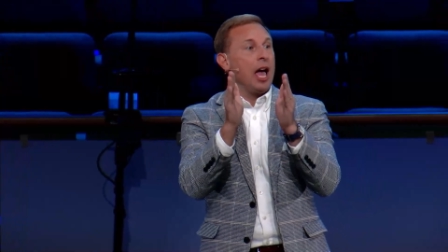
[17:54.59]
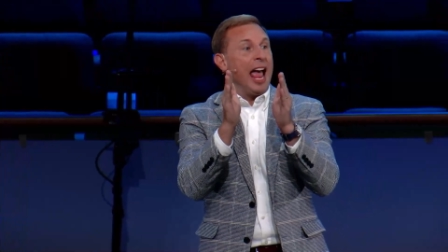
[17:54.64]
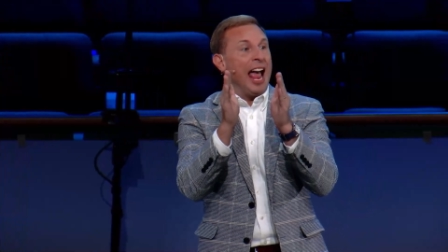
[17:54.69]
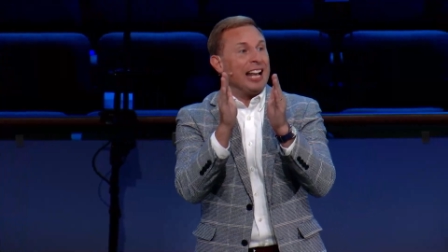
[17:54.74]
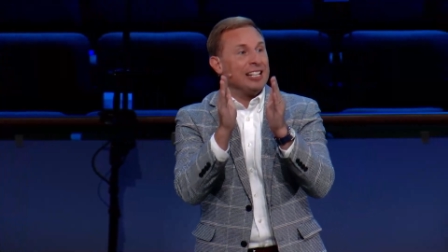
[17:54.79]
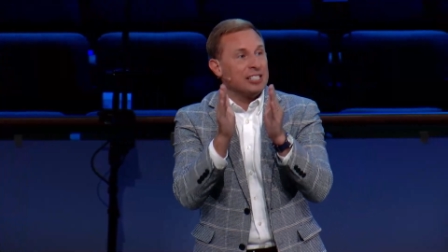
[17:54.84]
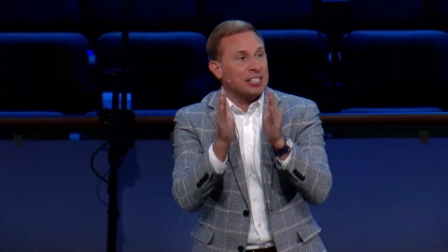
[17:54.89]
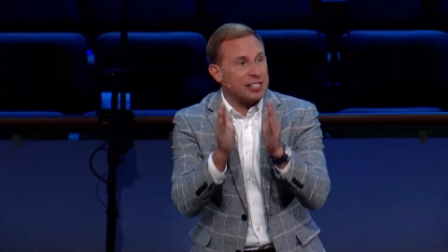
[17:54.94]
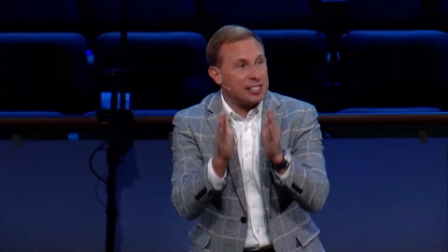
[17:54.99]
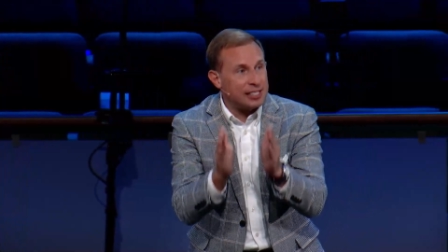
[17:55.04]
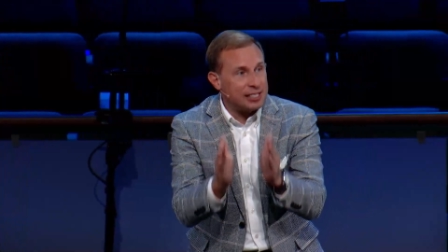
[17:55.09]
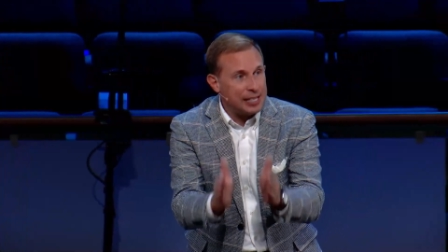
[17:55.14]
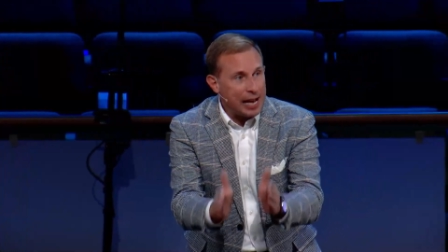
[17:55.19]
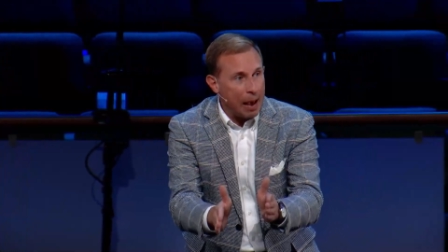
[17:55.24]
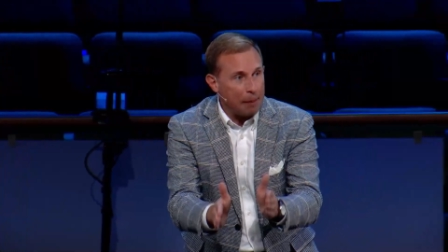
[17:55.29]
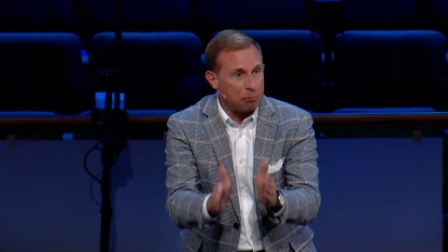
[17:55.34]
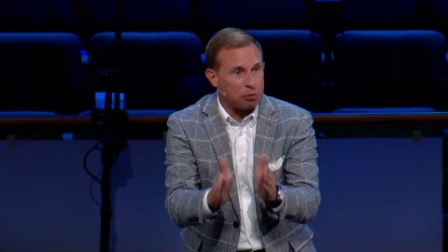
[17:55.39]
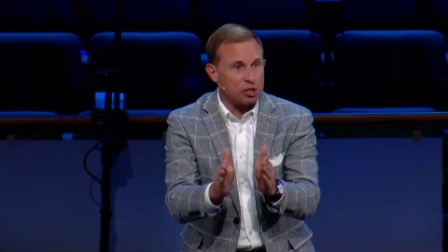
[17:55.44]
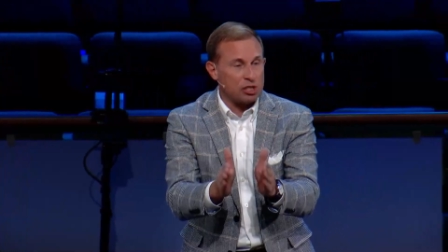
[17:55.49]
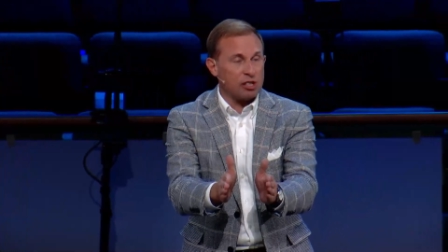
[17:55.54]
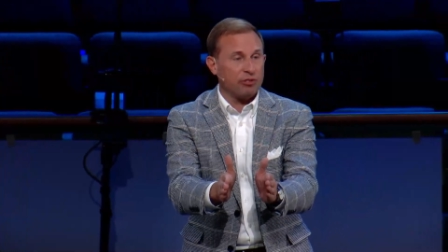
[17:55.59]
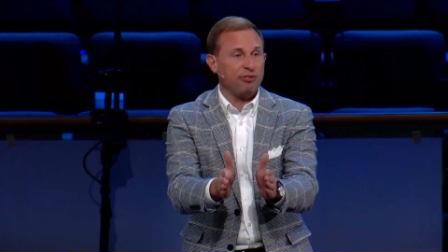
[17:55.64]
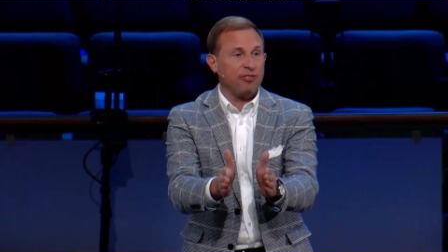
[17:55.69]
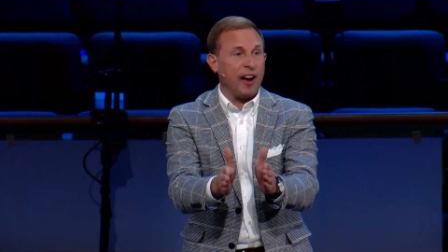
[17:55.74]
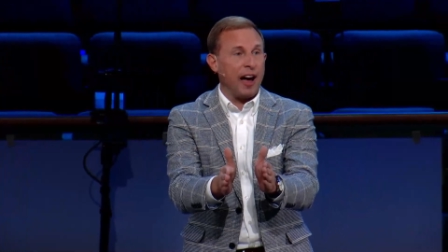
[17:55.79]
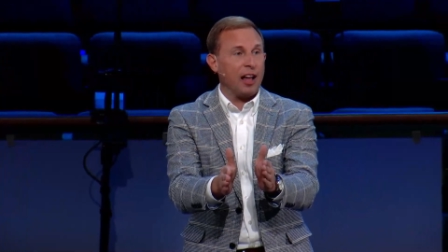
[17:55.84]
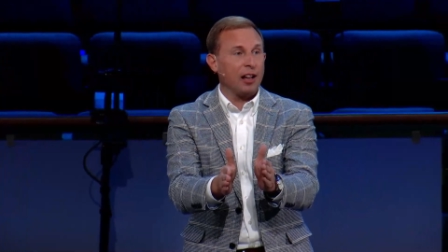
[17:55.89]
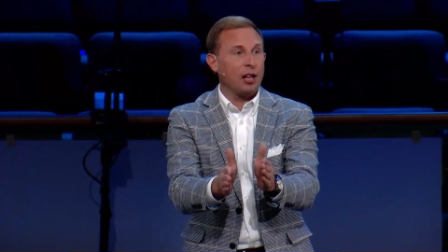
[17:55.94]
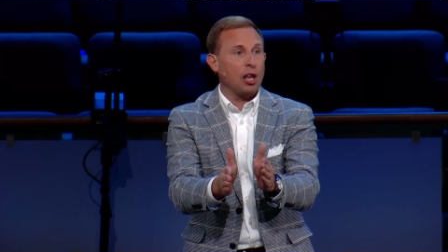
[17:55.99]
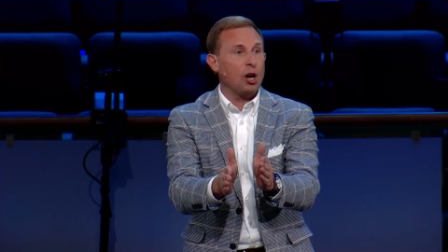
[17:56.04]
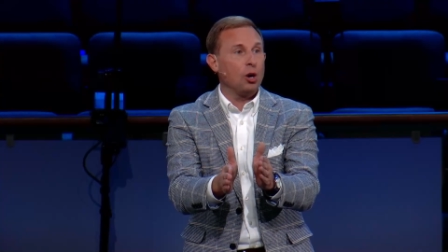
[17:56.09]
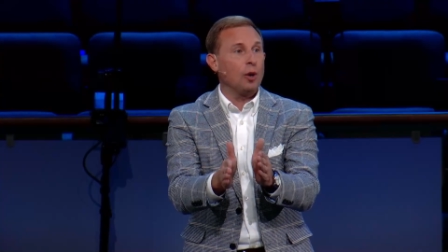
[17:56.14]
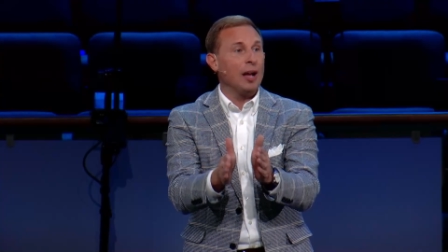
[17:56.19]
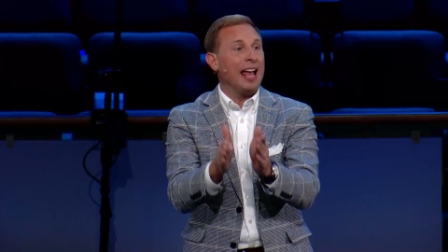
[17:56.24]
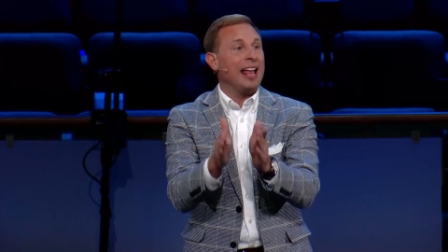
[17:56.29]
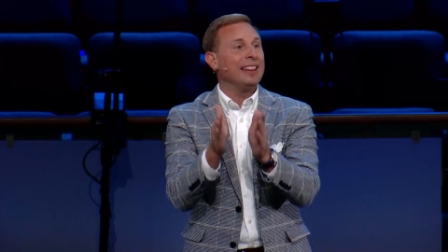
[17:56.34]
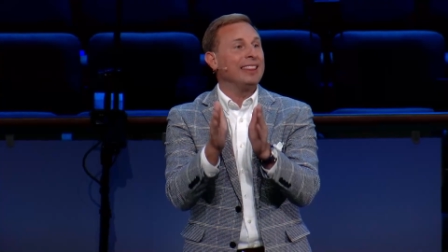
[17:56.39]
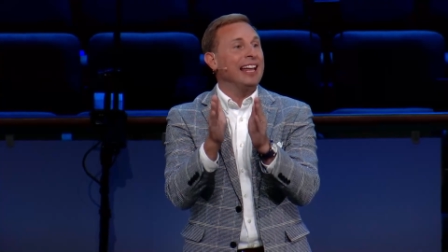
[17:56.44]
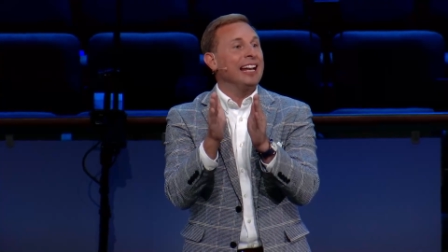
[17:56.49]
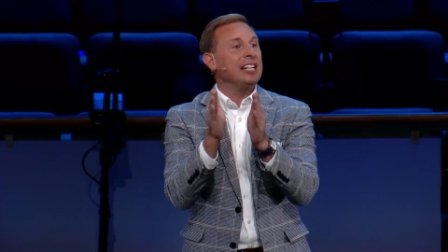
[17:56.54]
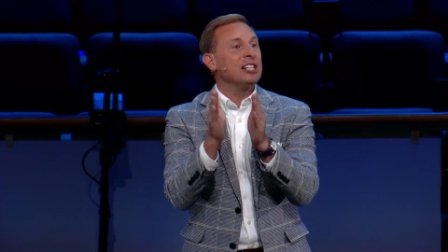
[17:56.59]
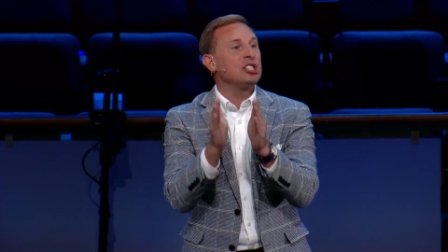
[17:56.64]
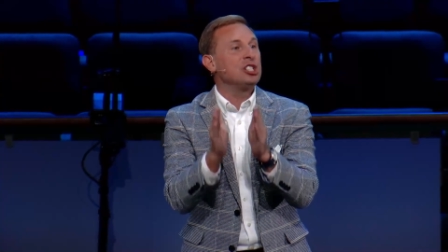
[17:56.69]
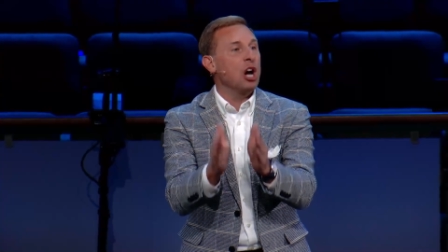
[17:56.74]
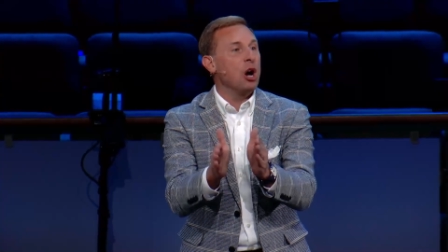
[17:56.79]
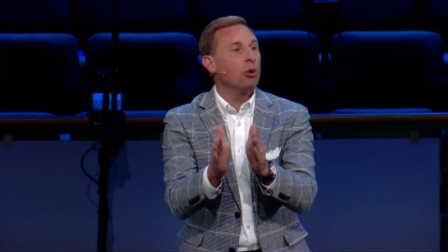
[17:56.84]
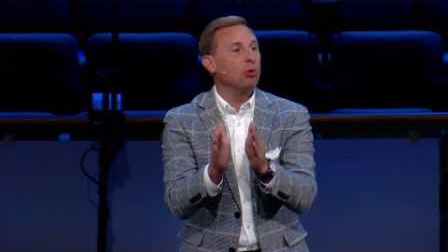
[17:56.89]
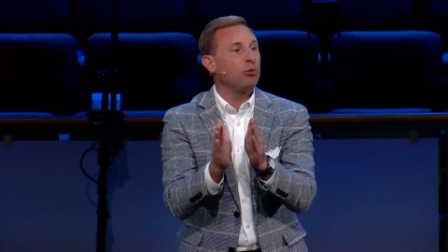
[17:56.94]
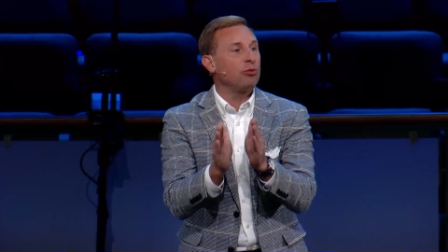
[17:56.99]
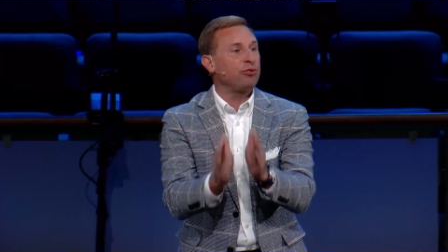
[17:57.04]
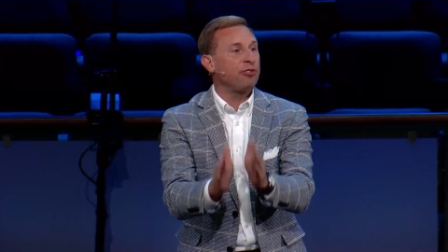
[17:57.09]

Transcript: and steps to follow that don't